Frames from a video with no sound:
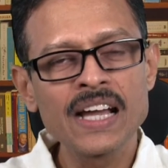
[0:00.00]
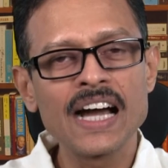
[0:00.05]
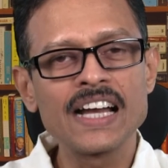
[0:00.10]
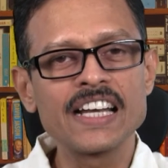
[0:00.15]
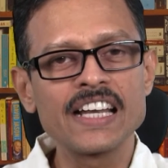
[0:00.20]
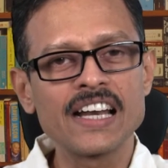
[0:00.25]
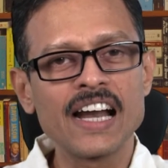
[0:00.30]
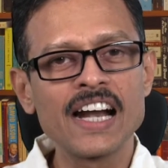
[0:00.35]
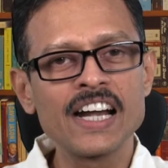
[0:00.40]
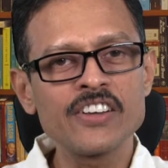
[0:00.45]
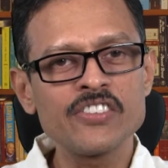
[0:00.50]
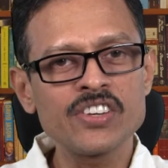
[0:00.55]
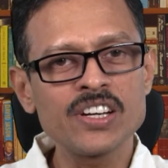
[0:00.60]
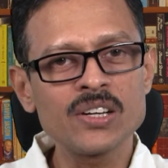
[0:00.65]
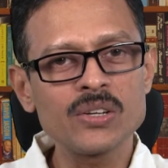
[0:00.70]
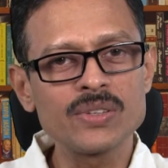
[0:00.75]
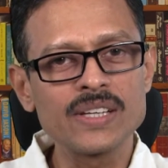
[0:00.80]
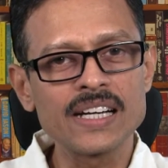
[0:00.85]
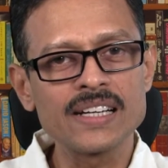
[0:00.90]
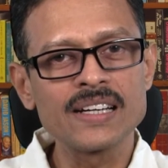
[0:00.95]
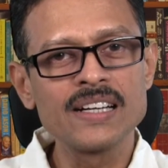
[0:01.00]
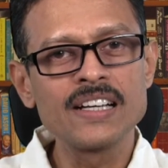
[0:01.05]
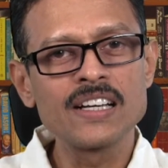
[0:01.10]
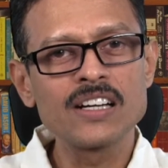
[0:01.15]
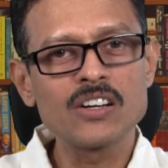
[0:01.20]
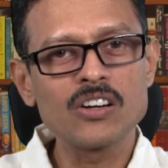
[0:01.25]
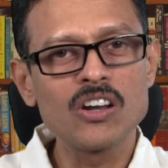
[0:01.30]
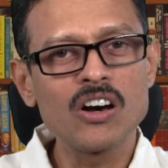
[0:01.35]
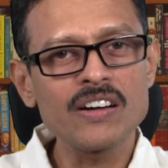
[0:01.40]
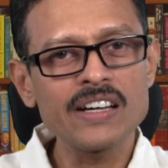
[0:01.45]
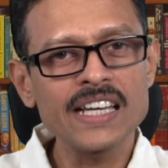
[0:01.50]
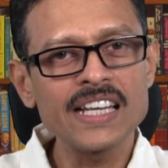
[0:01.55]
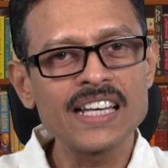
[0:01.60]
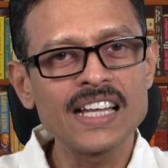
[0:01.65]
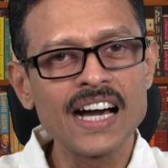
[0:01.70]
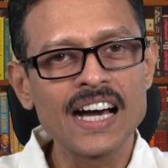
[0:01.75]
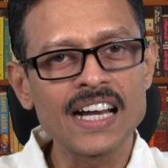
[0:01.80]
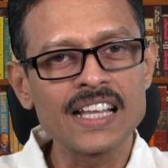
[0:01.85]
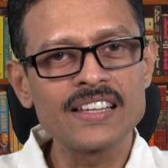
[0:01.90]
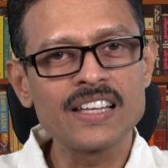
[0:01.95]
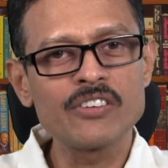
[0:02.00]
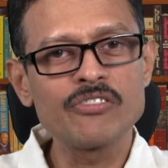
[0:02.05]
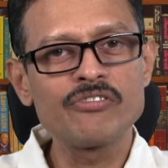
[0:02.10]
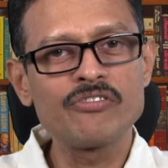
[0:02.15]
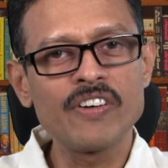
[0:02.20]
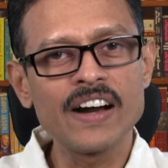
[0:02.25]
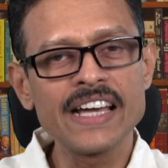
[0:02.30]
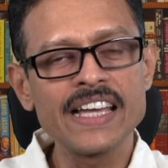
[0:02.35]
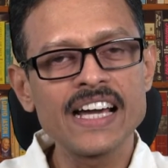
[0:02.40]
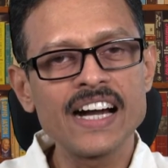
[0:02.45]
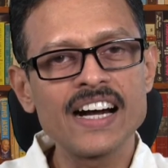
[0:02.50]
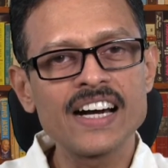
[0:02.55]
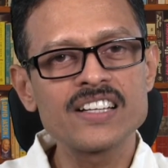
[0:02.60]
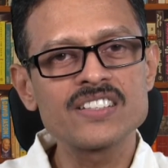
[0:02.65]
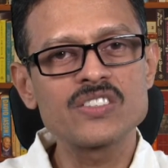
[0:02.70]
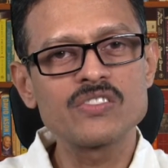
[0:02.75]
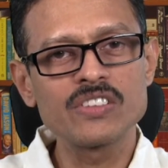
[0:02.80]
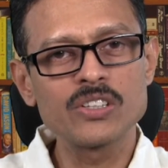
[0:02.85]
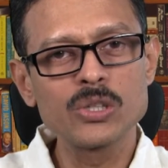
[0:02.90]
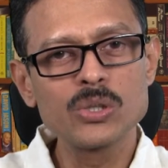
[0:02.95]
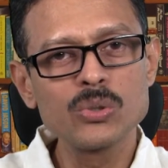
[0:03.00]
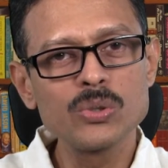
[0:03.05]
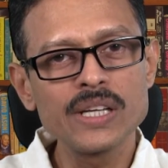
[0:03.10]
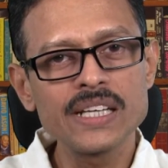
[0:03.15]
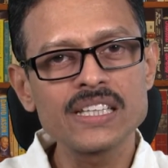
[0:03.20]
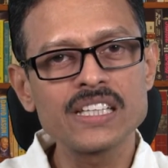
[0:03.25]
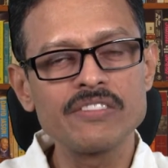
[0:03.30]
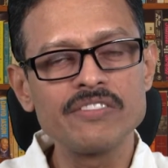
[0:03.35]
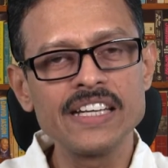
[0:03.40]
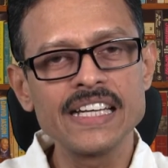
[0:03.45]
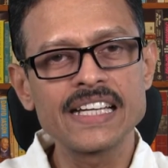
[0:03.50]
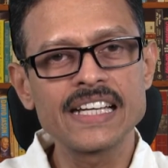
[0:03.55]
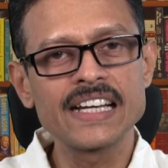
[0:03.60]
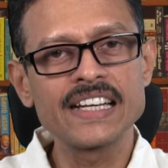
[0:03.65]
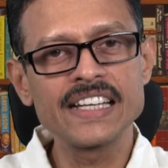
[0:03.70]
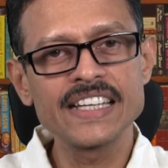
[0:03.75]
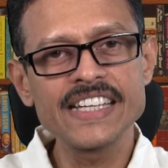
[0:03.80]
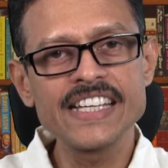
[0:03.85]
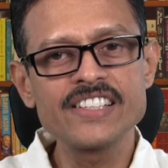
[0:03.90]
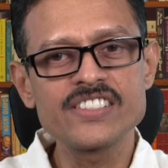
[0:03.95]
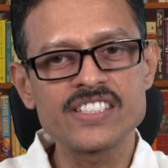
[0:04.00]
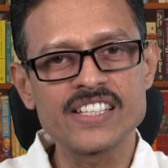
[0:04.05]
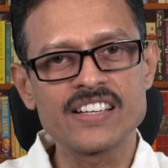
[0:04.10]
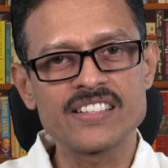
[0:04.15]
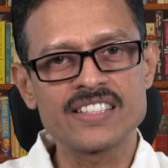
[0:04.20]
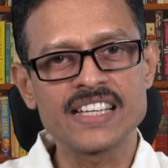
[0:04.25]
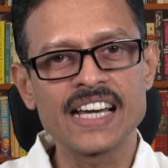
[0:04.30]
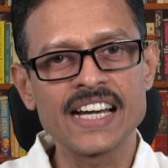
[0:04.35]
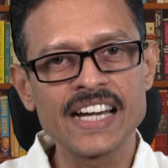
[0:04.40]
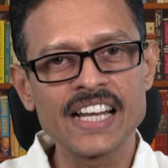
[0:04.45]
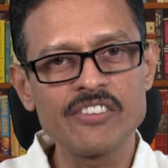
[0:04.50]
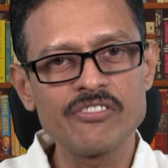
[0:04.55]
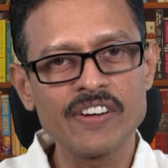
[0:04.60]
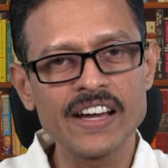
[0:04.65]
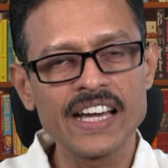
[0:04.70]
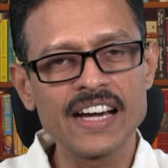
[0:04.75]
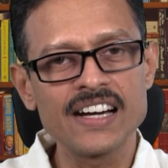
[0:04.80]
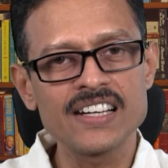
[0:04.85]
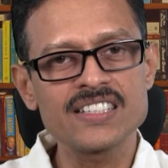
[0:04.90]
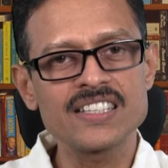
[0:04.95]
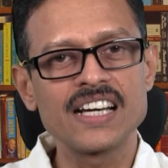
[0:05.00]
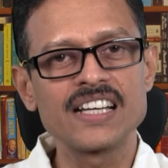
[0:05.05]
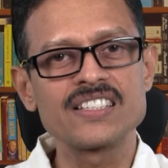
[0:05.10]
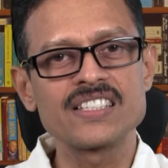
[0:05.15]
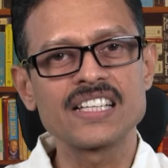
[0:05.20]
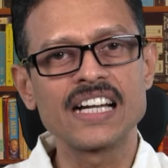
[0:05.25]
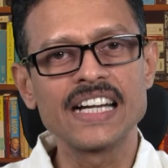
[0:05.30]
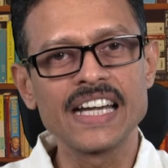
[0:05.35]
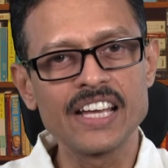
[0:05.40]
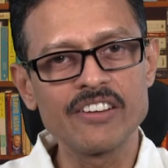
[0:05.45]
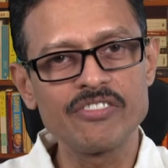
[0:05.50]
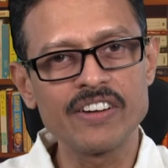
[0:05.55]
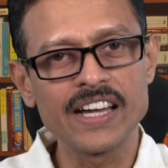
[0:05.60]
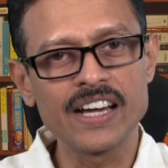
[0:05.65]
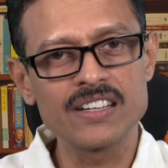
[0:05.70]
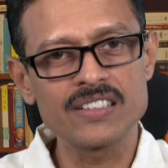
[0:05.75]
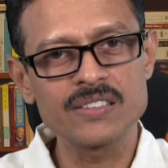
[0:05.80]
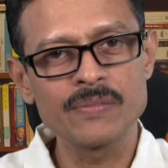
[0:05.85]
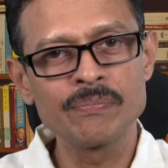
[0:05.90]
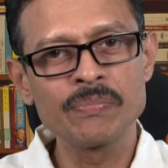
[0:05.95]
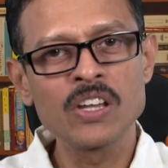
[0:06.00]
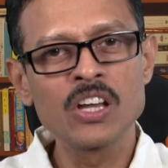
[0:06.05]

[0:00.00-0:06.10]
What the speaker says: And in addition to that, clock in another 5 hours during the weekend each day, Saturday 5 hours and Sunday 5 hours.